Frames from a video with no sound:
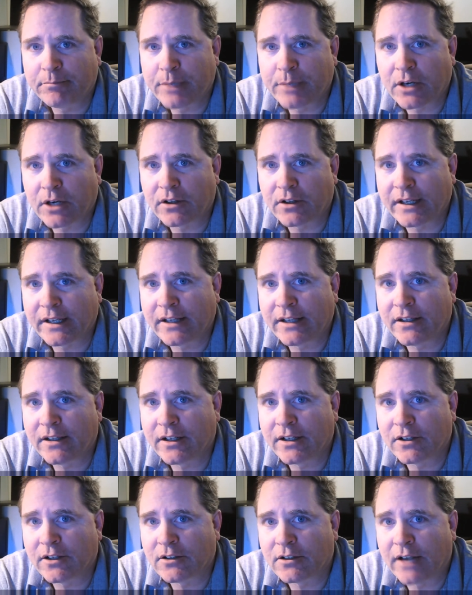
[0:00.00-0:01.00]
apparently
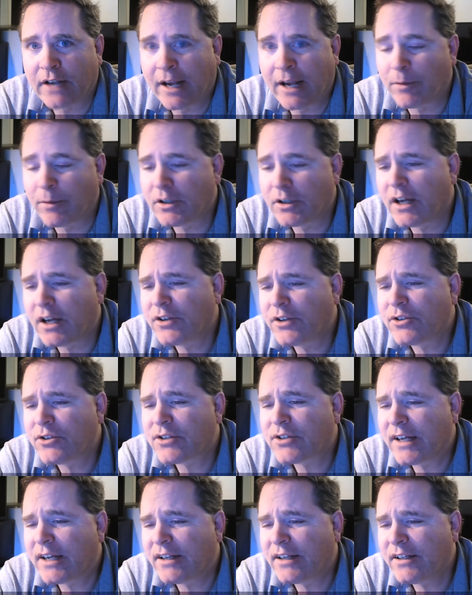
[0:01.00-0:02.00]
they're able to
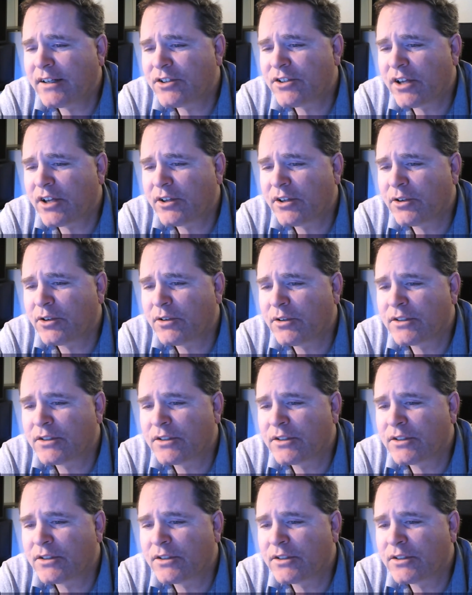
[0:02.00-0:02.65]
understand each other.